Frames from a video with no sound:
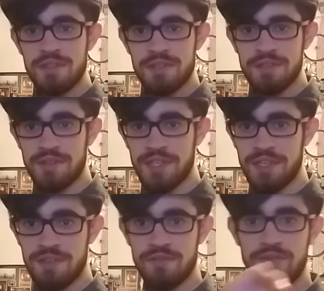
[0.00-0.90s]
So that
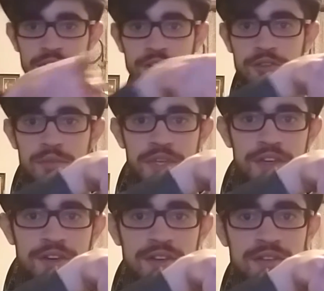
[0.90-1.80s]
if I go up
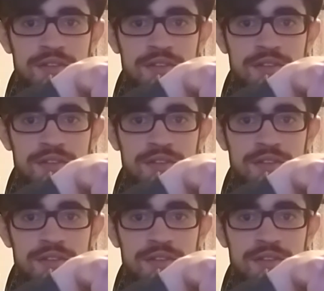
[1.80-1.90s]
here,